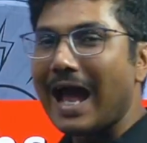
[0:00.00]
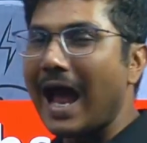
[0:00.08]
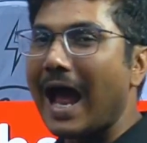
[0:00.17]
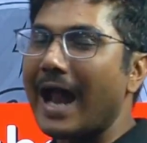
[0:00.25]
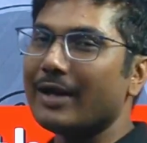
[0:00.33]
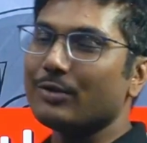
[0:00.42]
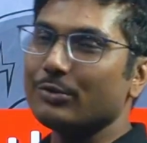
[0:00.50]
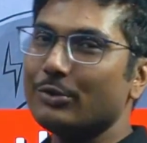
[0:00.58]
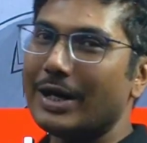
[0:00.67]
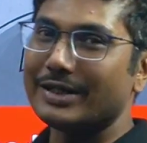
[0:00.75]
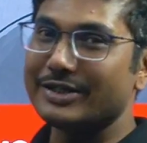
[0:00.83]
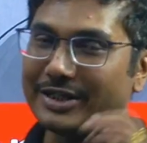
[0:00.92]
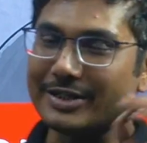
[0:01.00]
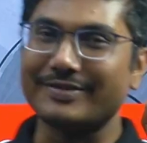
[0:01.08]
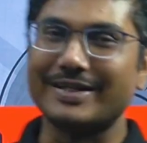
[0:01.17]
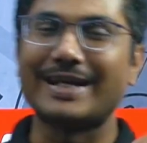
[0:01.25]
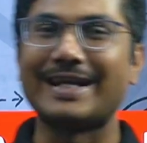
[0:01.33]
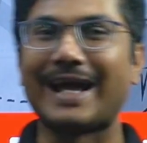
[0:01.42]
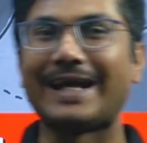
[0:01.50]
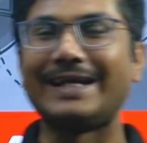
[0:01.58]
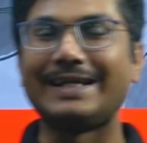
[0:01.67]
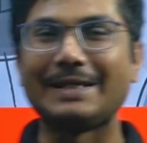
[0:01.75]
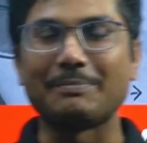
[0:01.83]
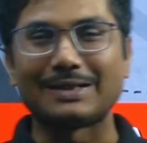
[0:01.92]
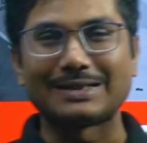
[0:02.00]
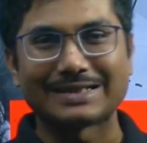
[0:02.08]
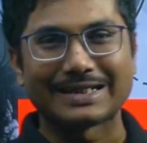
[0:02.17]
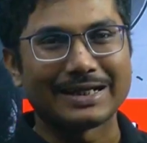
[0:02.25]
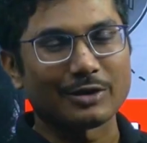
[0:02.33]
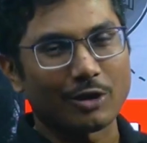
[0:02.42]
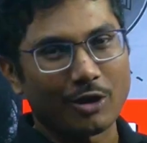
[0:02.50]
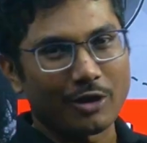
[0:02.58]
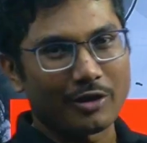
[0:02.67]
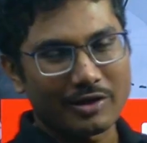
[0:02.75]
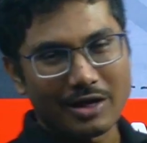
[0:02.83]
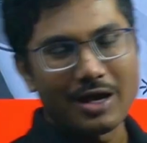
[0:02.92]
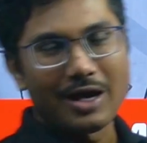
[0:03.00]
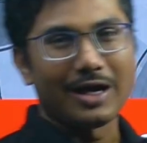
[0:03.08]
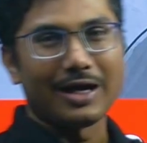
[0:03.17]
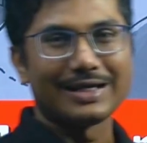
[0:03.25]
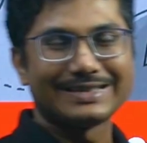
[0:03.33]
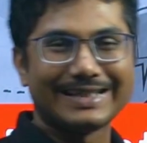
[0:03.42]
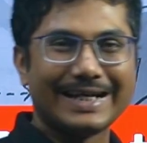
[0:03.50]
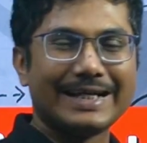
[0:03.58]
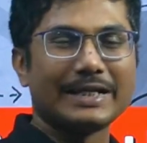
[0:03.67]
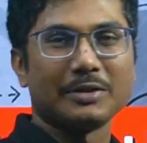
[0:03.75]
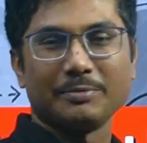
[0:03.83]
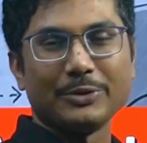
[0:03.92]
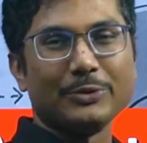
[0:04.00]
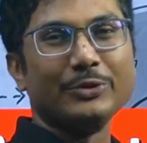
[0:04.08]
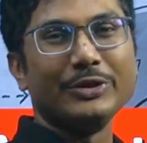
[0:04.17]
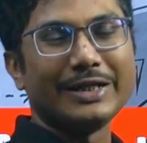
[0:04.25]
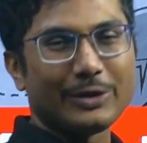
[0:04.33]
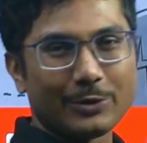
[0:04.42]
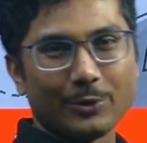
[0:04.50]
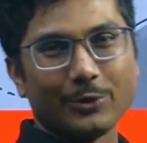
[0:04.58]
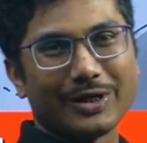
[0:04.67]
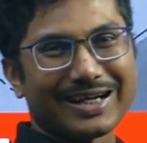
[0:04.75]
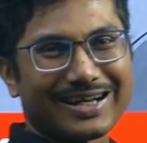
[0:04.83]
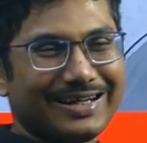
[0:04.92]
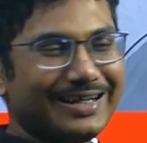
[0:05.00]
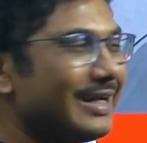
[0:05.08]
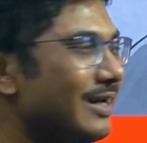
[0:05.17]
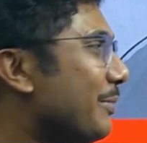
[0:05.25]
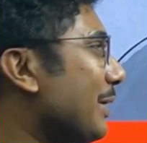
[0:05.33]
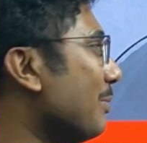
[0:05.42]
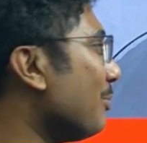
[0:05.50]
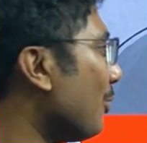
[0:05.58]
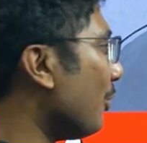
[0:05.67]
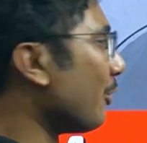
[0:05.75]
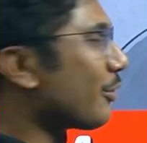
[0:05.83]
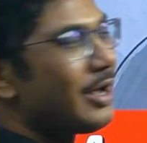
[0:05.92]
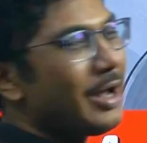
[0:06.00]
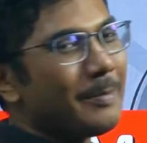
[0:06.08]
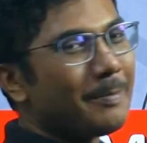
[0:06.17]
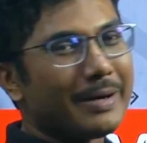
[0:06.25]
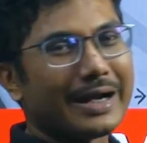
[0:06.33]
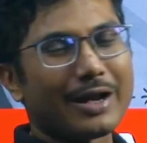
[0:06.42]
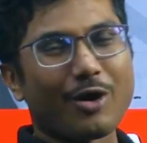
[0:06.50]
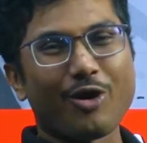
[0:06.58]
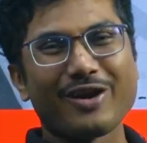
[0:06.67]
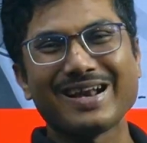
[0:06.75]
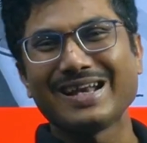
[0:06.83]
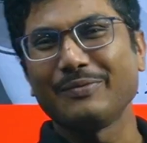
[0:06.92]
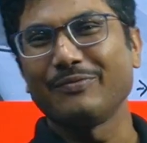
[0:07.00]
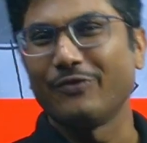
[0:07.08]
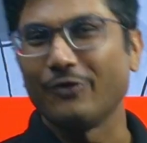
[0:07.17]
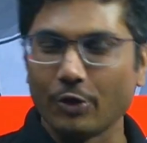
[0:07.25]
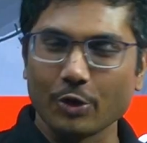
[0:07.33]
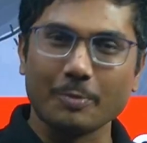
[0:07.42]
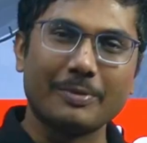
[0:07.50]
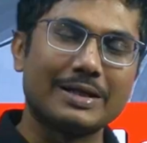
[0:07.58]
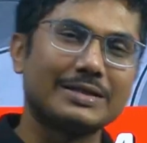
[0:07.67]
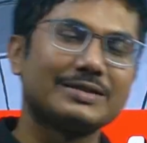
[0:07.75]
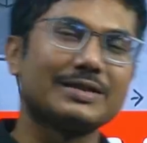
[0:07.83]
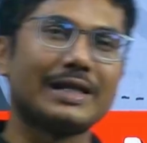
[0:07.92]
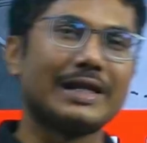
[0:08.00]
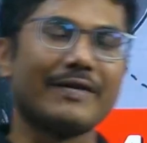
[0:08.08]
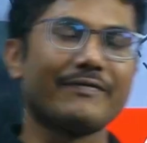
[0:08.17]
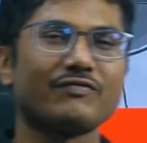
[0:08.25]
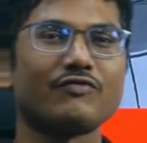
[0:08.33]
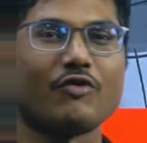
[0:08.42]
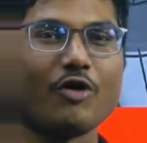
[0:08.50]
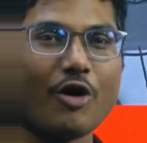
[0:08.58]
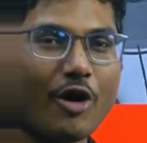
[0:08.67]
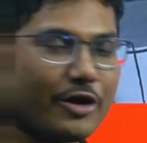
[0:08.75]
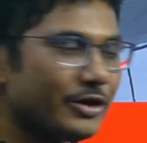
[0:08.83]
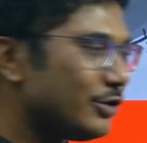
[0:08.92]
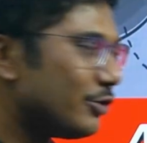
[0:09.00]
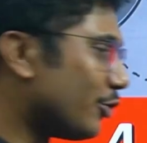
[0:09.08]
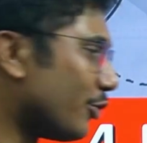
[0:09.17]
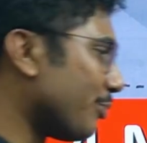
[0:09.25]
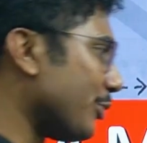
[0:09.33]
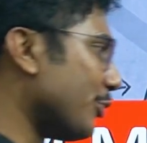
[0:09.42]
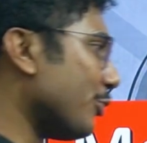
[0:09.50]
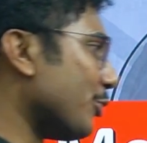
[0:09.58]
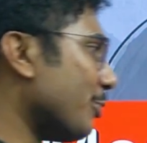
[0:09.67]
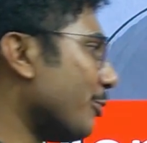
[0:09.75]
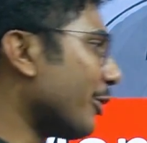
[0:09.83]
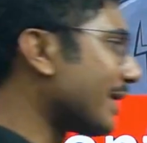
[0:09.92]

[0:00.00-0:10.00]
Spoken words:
and to achieve that 90% or centum you need to work a little bit more. But only 4 months left for your PU2 board